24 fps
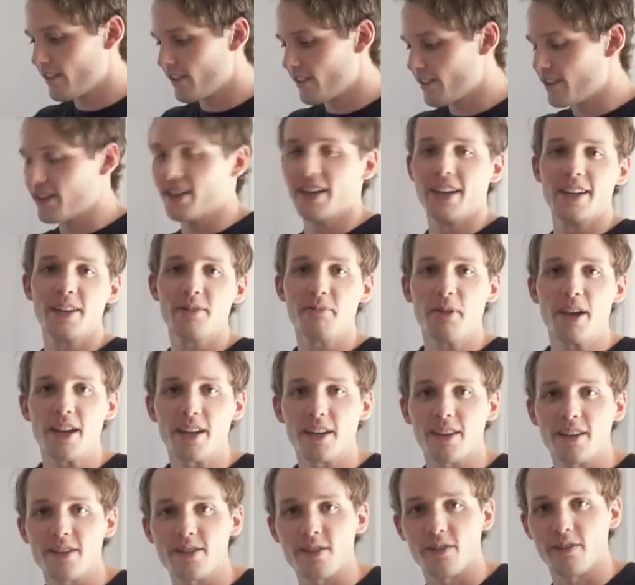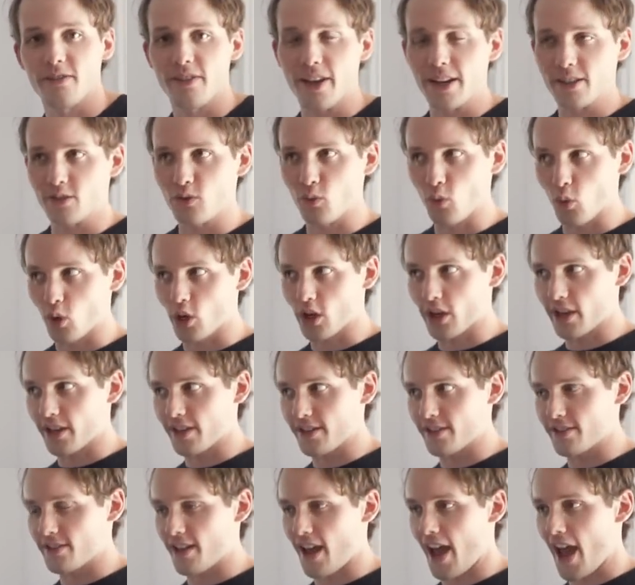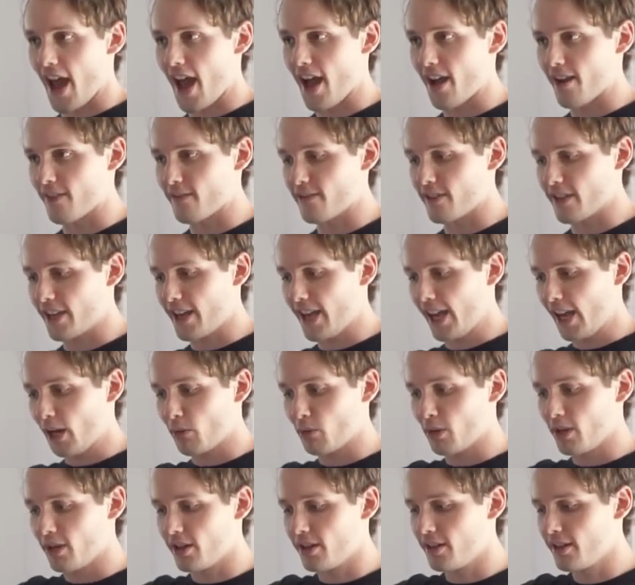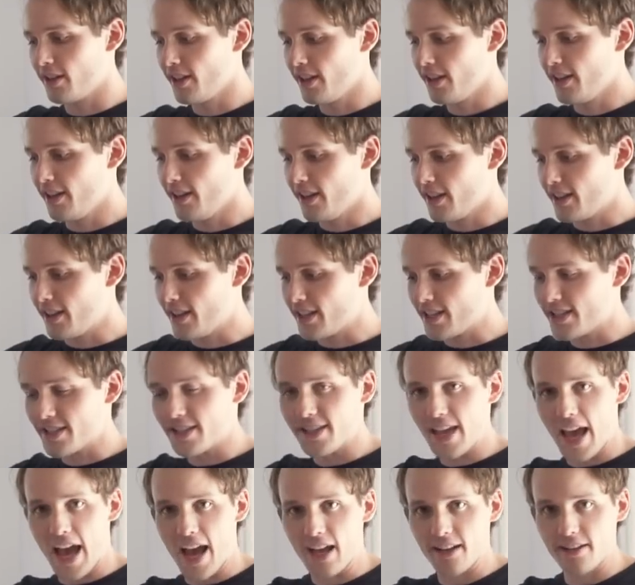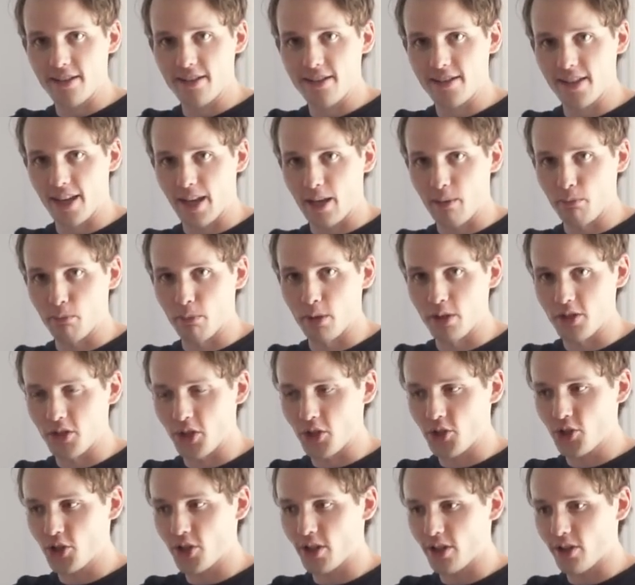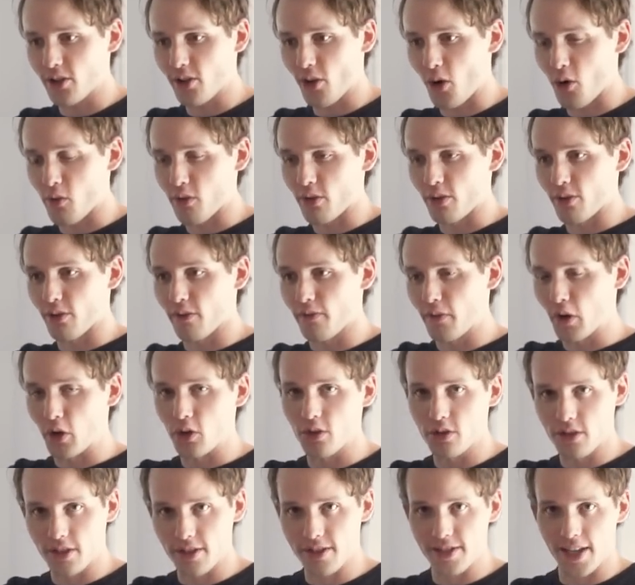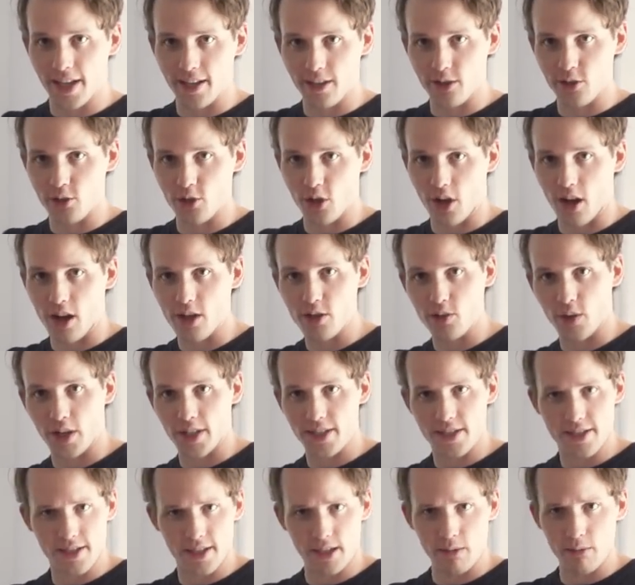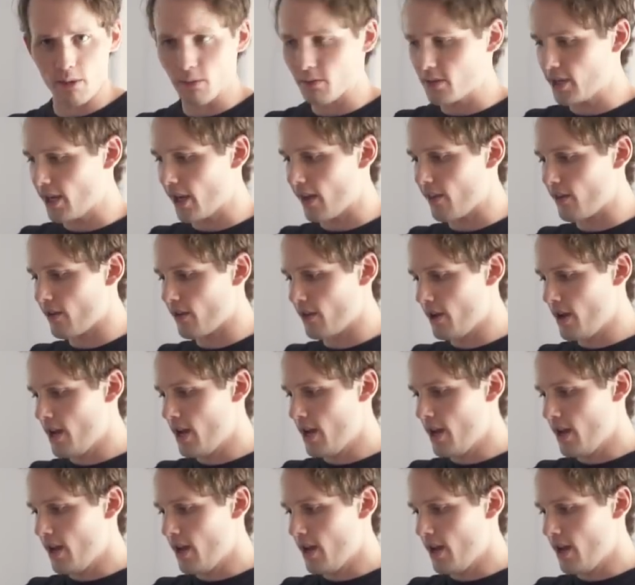The key to making this effect work is to have the camera in the exact same position over the first and second shot so I can see them together.